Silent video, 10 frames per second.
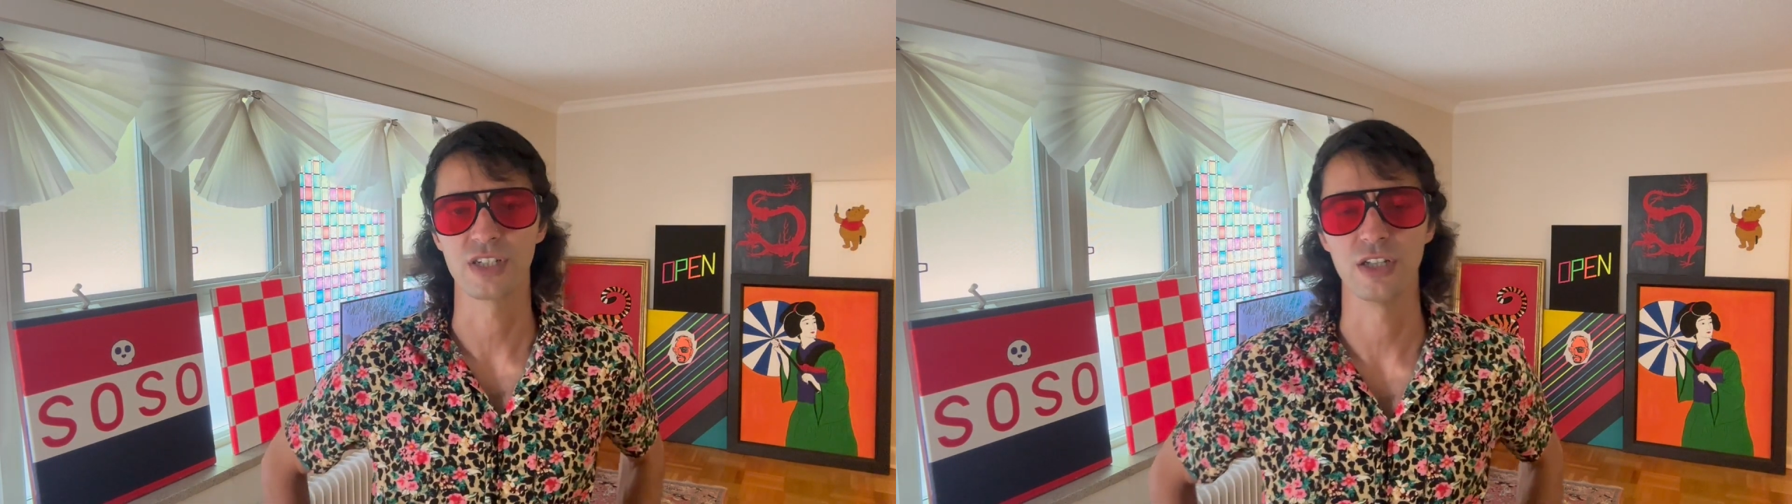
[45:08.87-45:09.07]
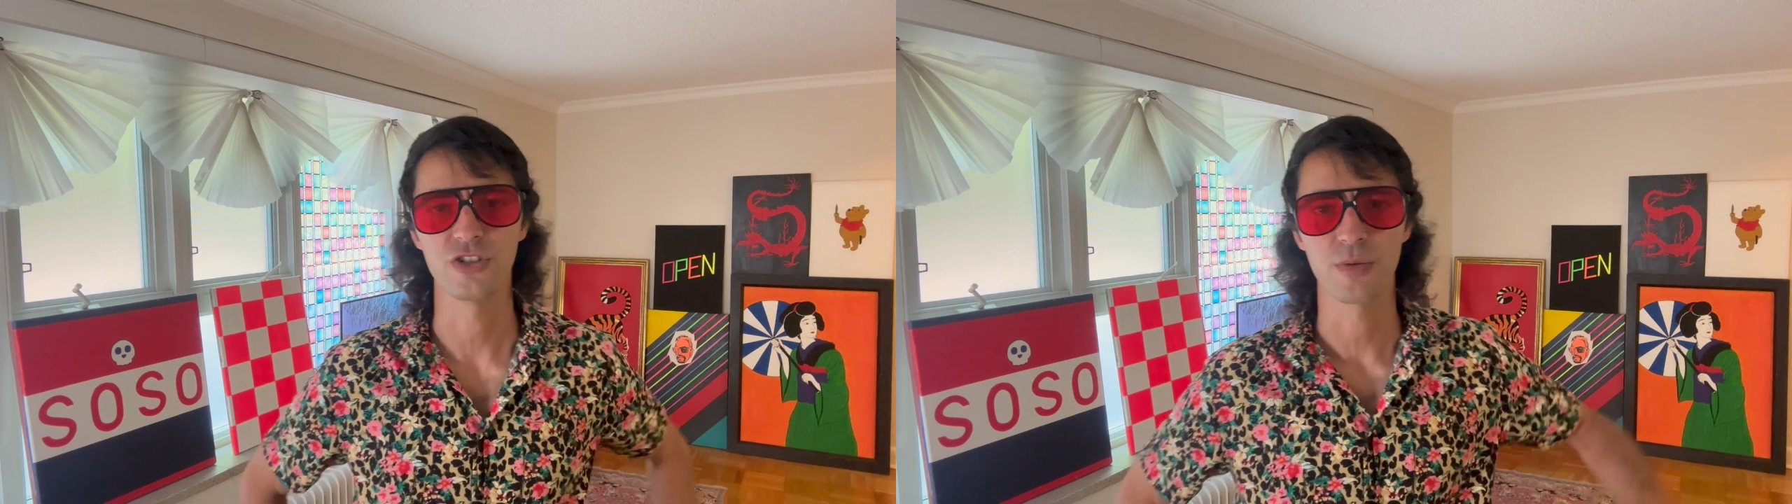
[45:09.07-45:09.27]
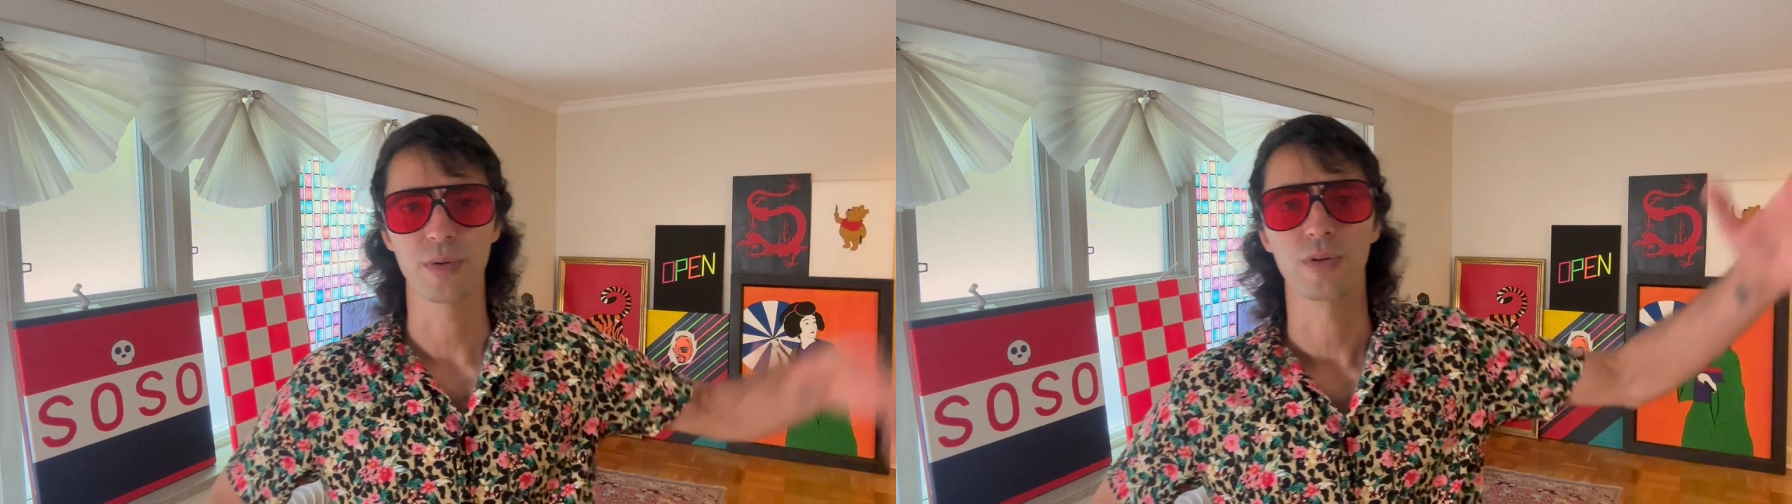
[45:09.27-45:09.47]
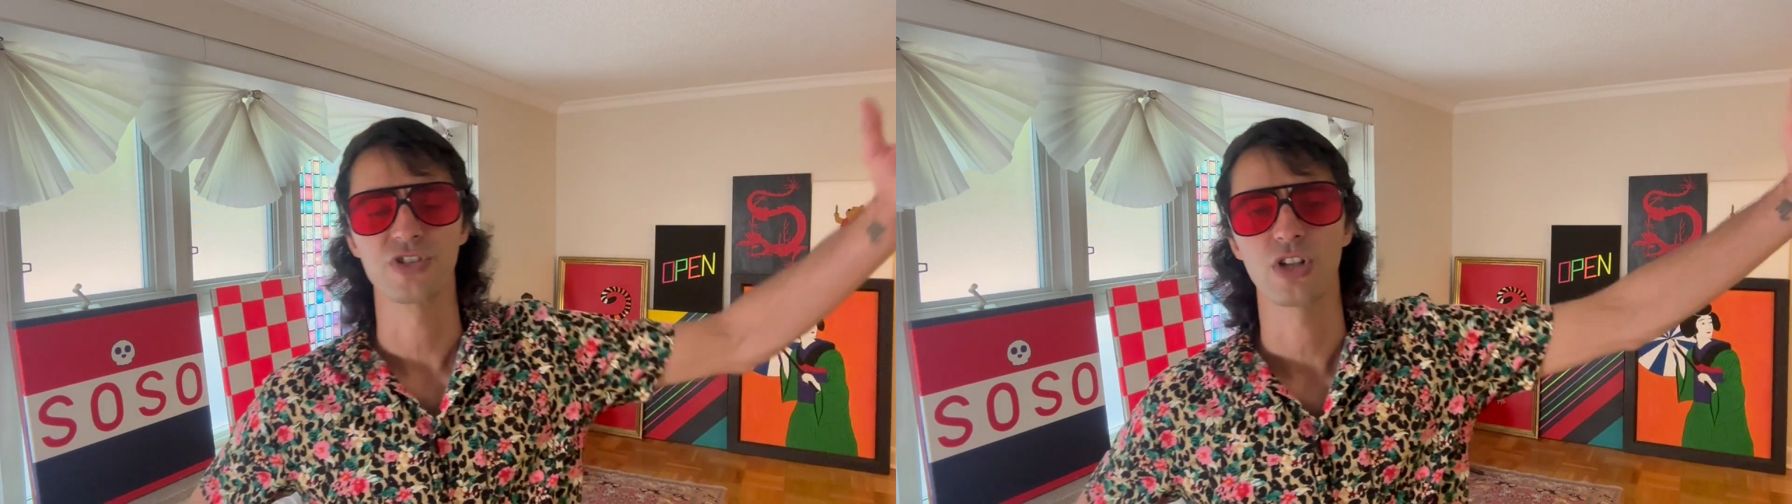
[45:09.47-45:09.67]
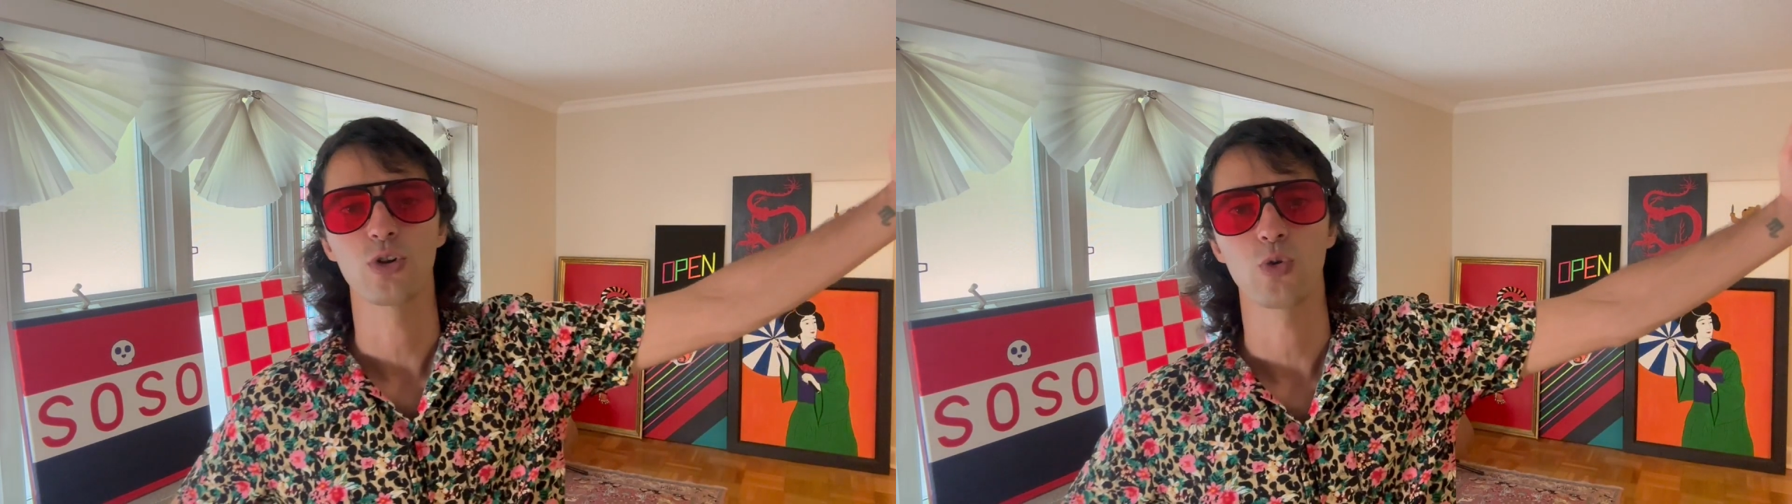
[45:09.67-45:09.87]
and people are
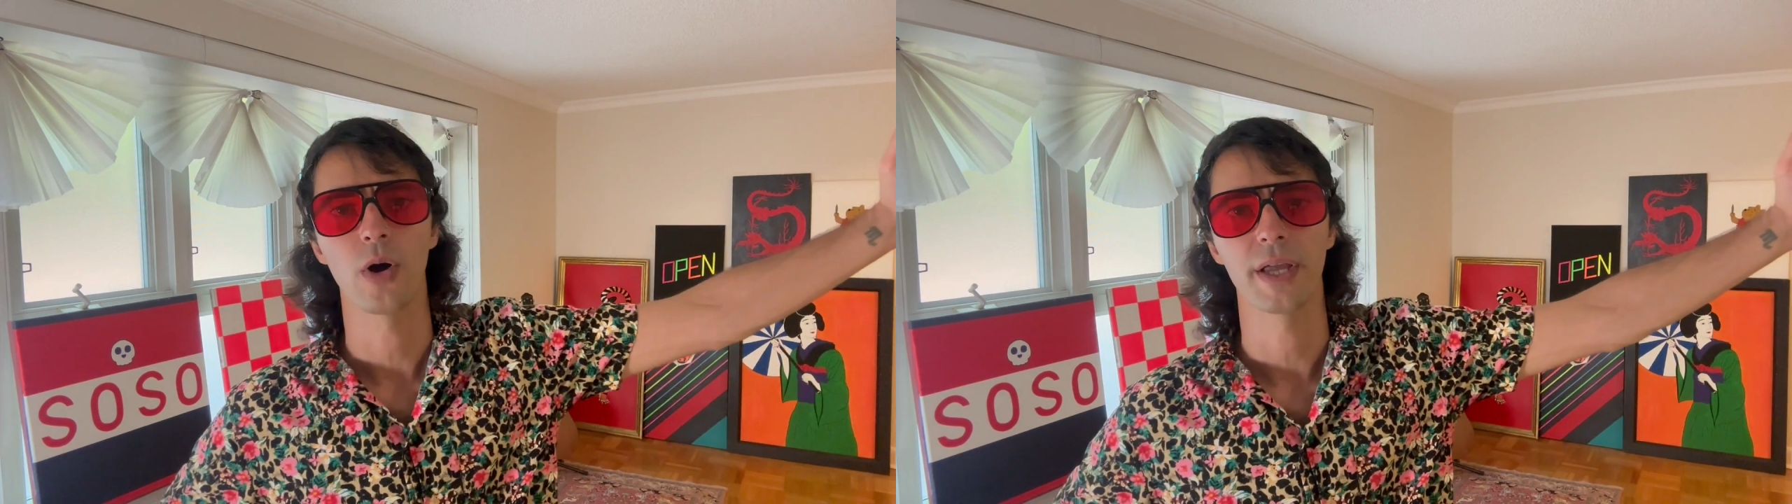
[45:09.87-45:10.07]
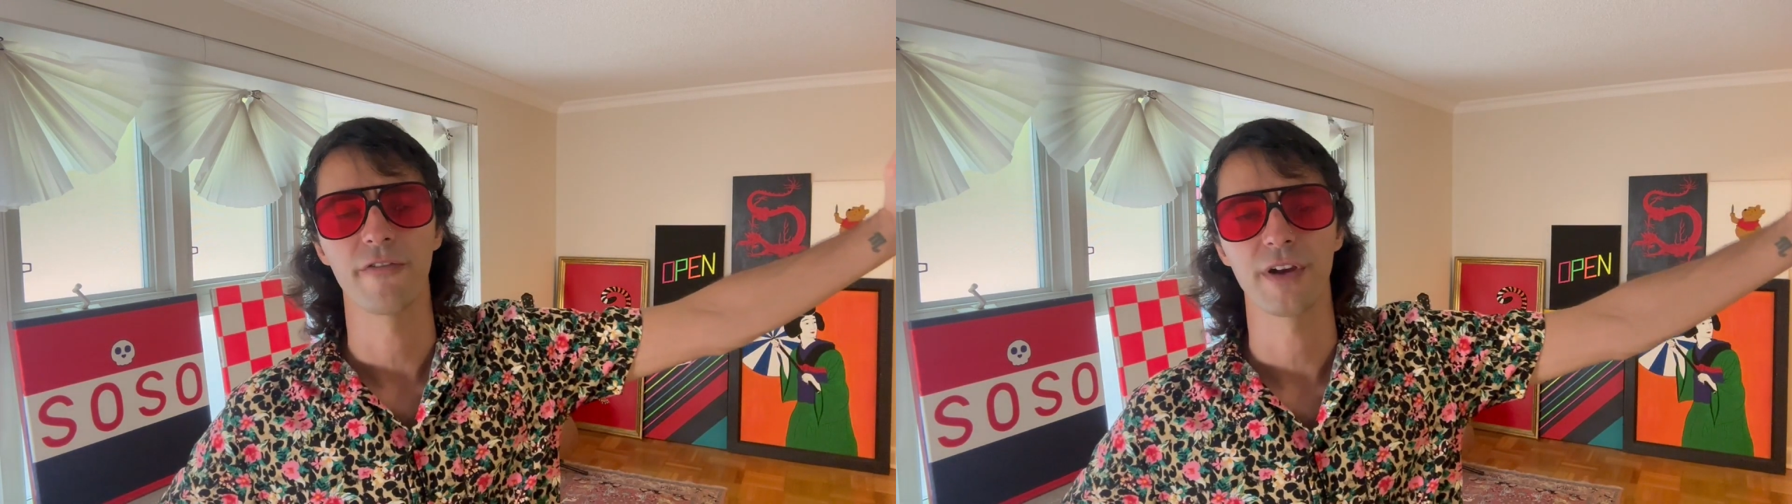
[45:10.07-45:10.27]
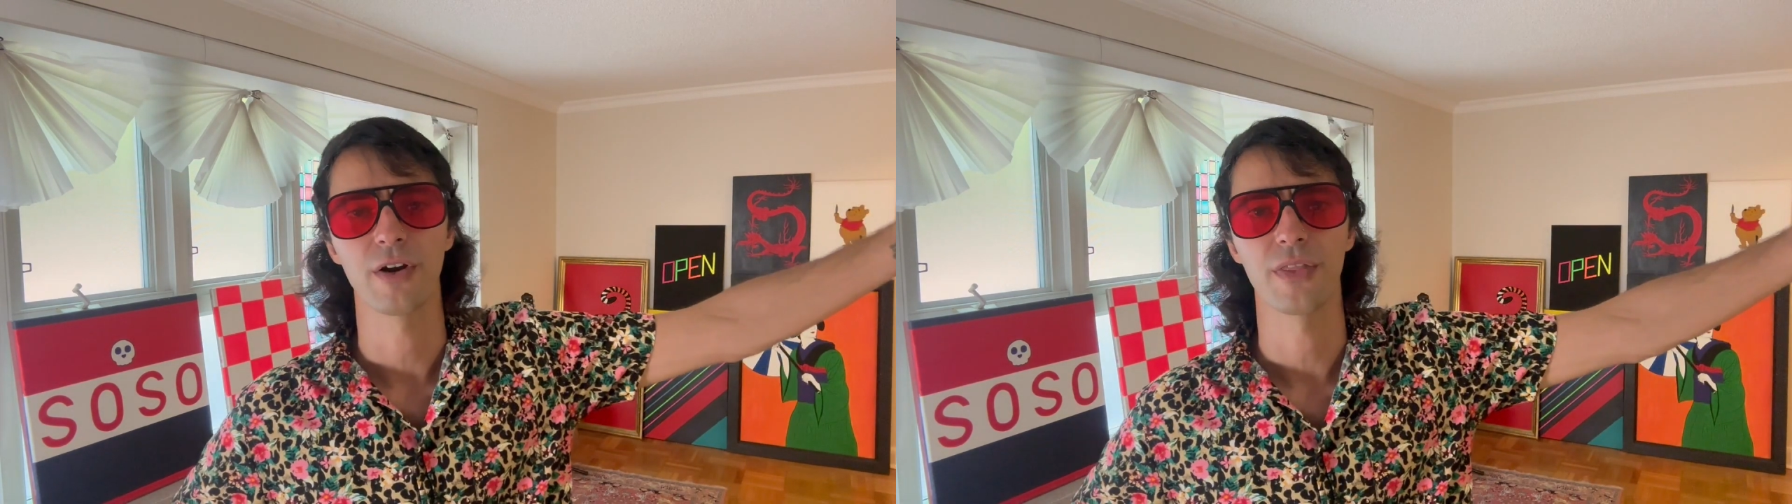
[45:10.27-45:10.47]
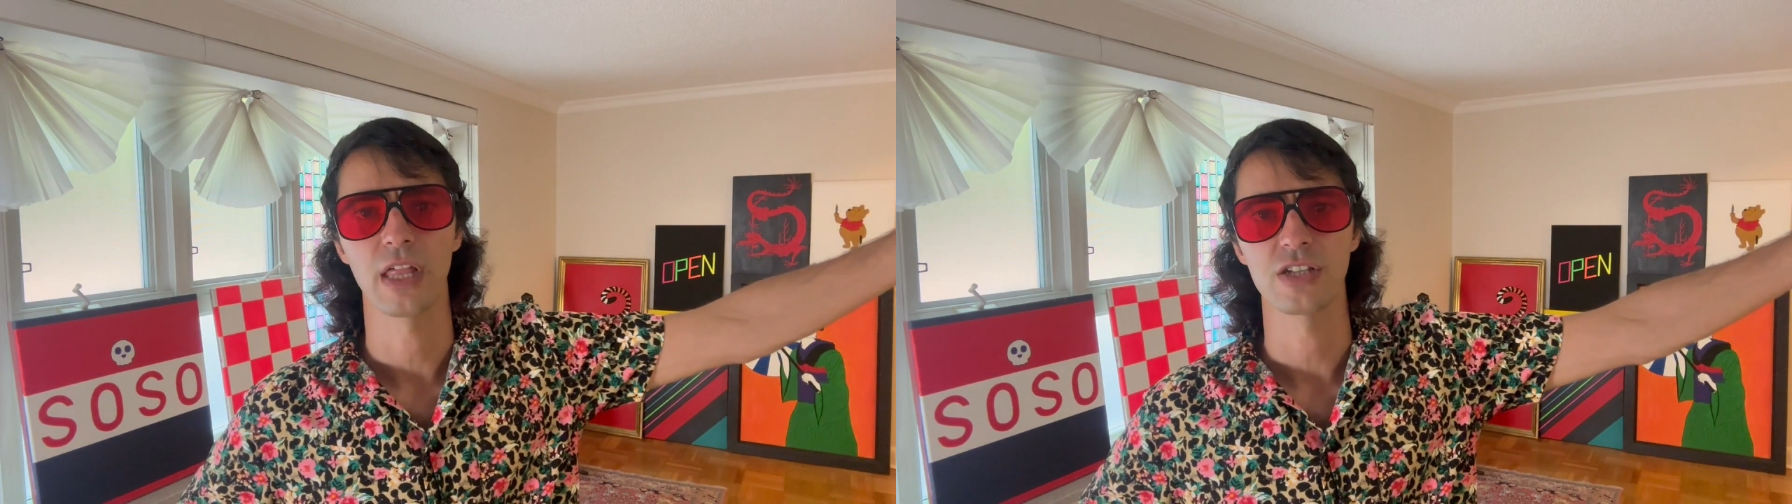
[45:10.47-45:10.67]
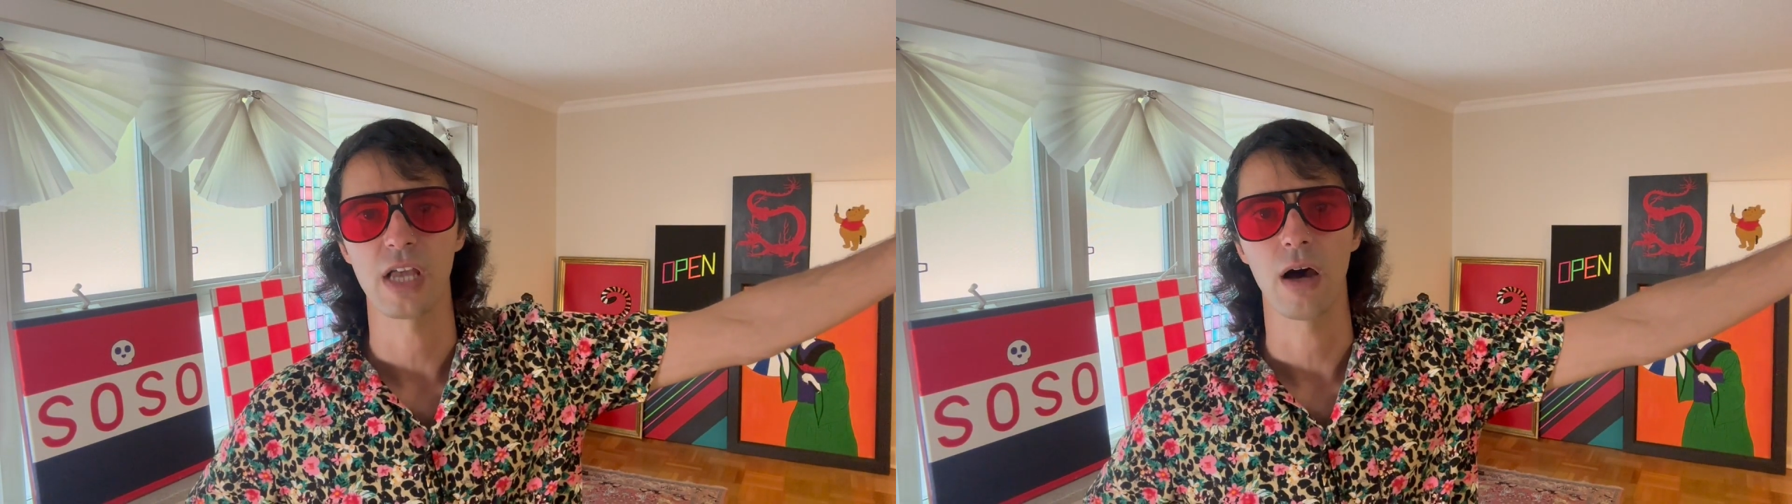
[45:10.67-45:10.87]
still growing and figuring
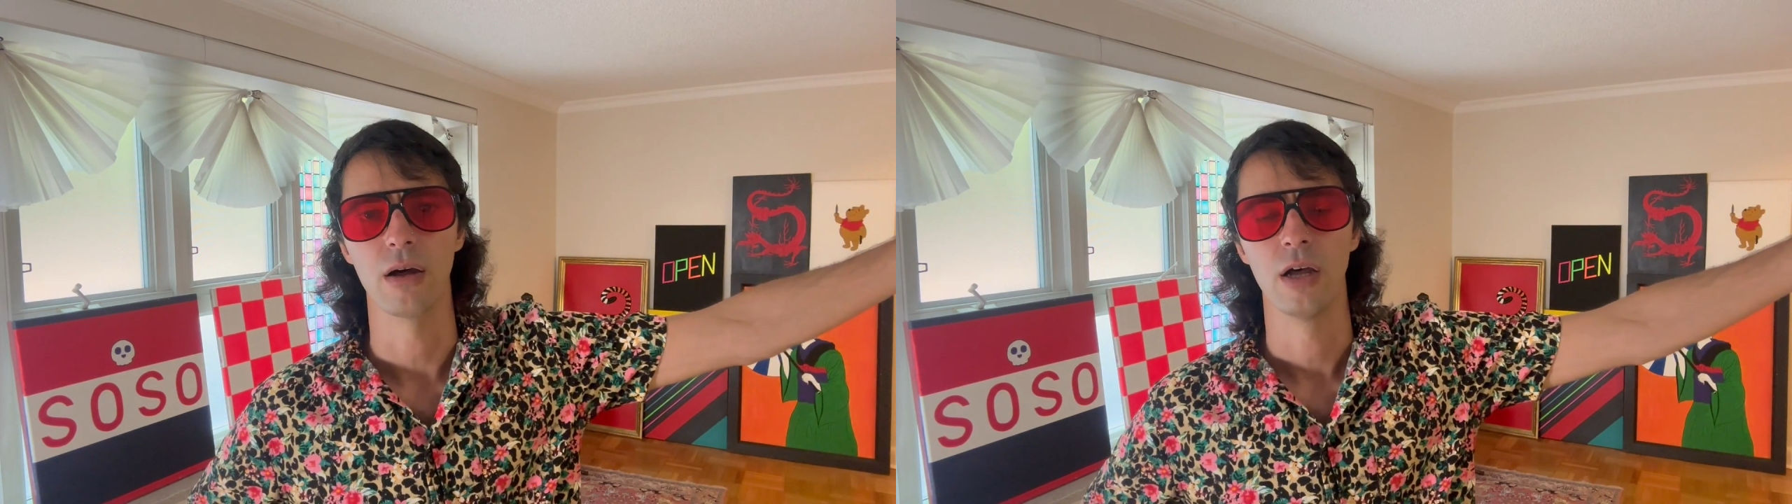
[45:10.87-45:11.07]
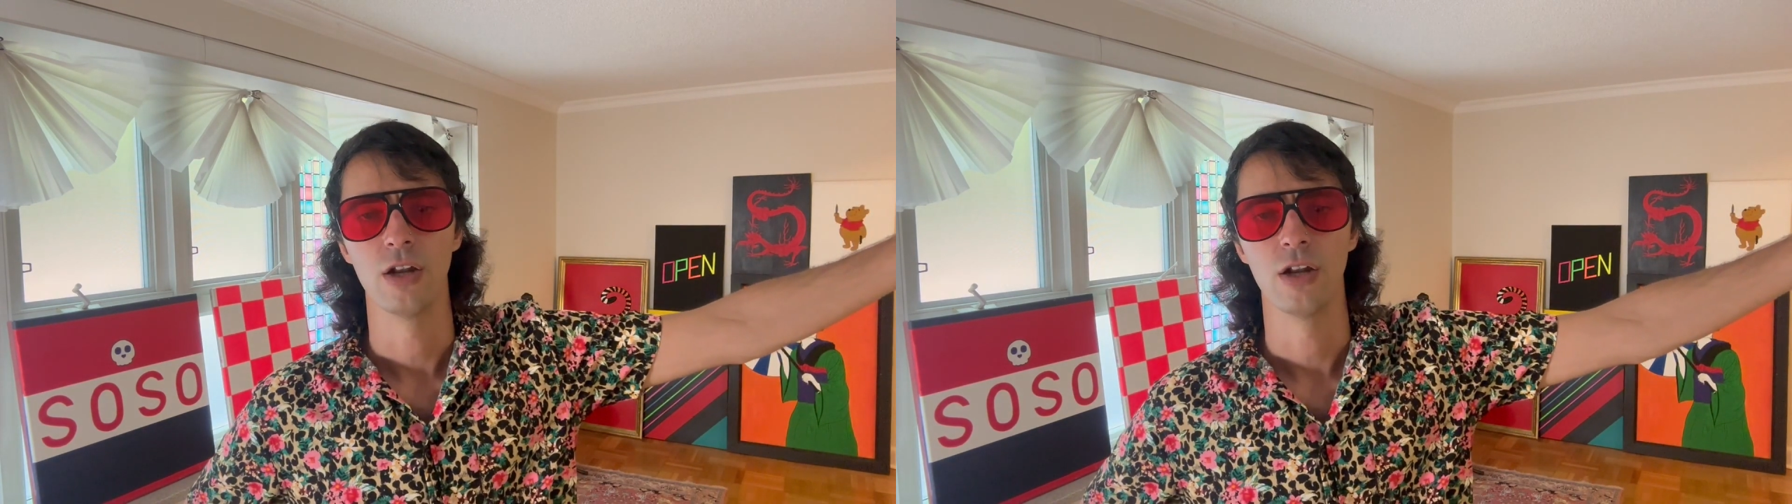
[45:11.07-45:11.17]
things out.